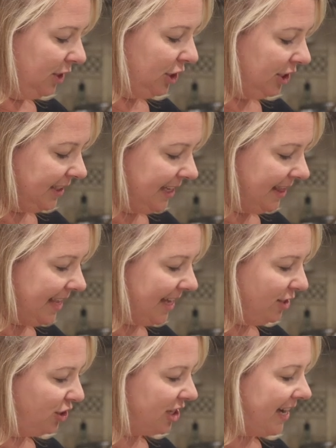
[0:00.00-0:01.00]
You just get
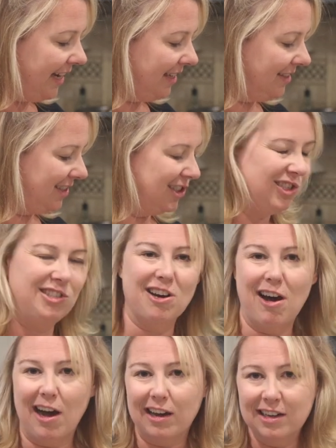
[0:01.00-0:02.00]
that giant
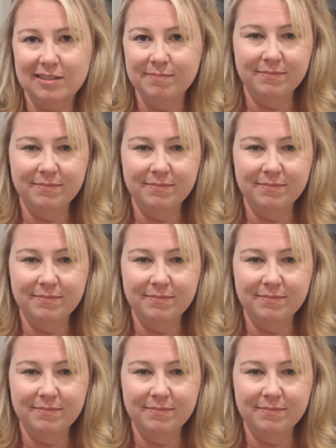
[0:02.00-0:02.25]
stalk